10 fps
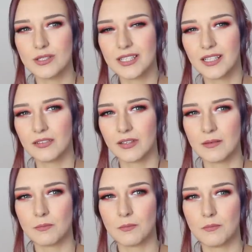always kind of
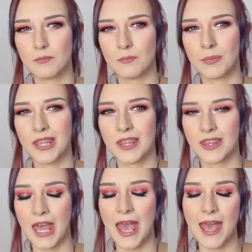like
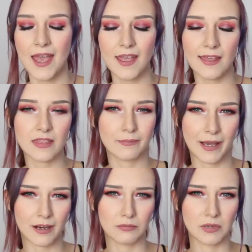been there in the
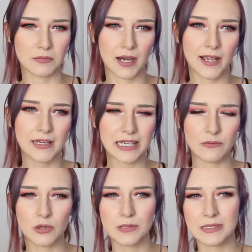back of my mind.
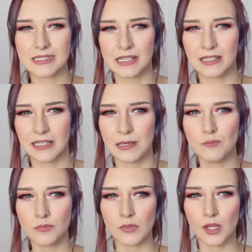I've always been slightly
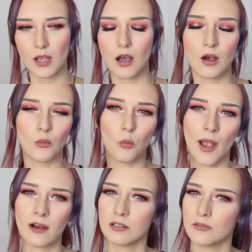
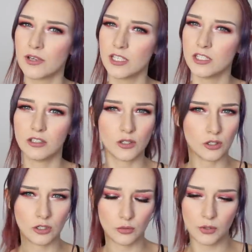aware of it. You know,
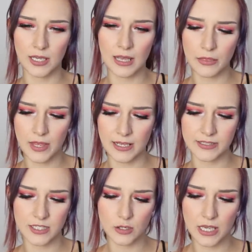you, you hear
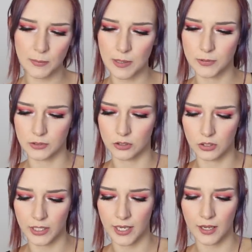things and you hear people
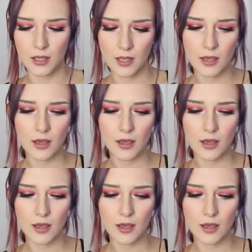talking